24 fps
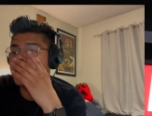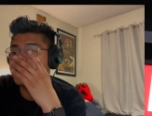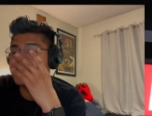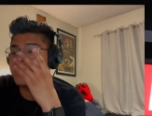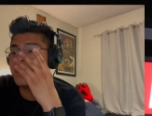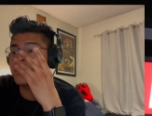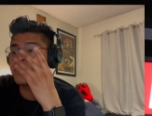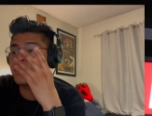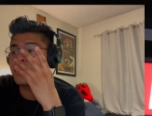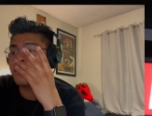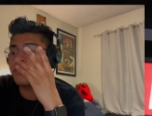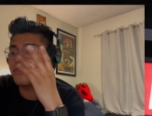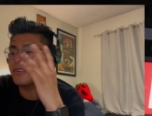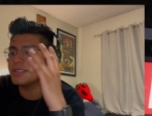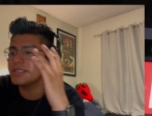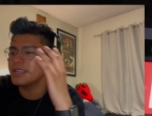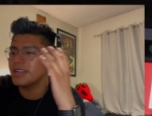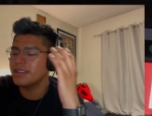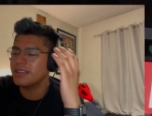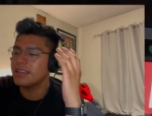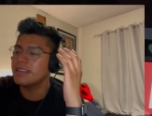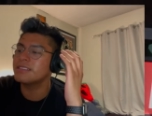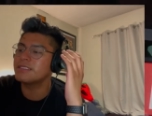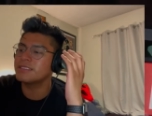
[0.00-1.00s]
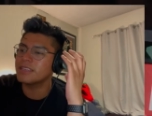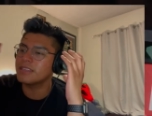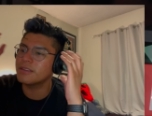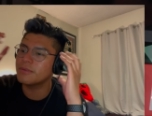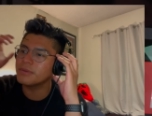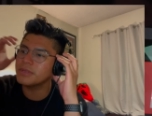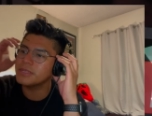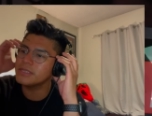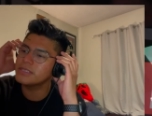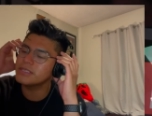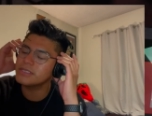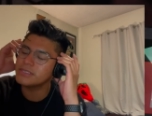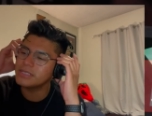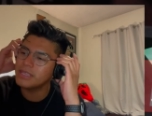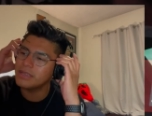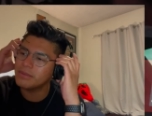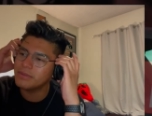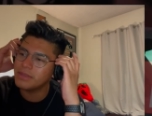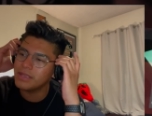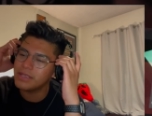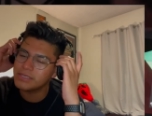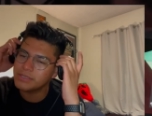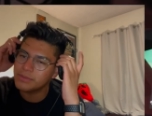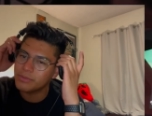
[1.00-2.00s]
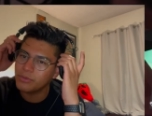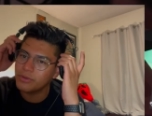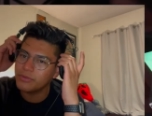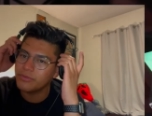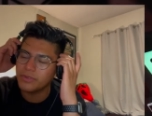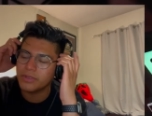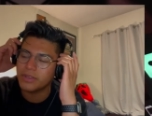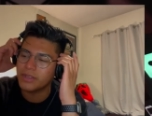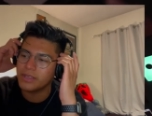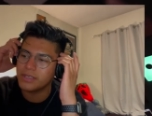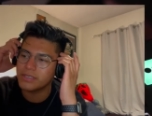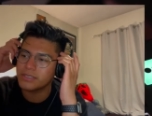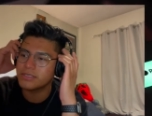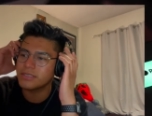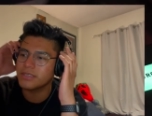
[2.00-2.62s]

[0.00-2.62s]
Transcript: July 21st. Yeah, it's going to release the same day as the movie does.